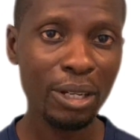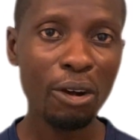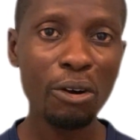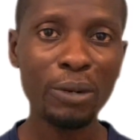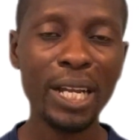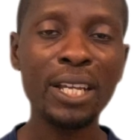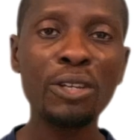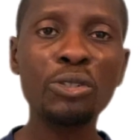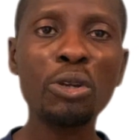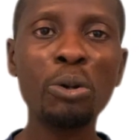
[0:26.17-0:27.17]
All right,
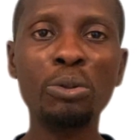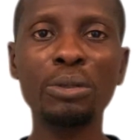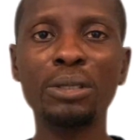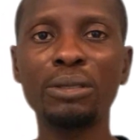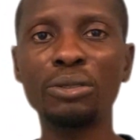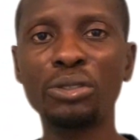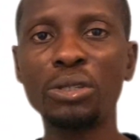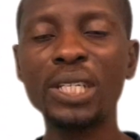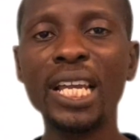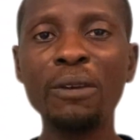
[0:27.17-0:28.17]
so
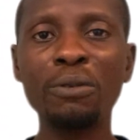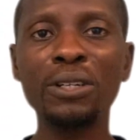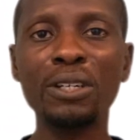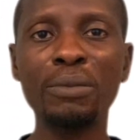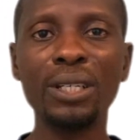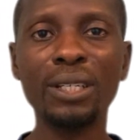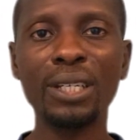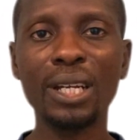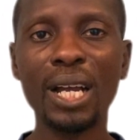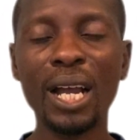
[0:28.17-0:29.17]
today we're going to be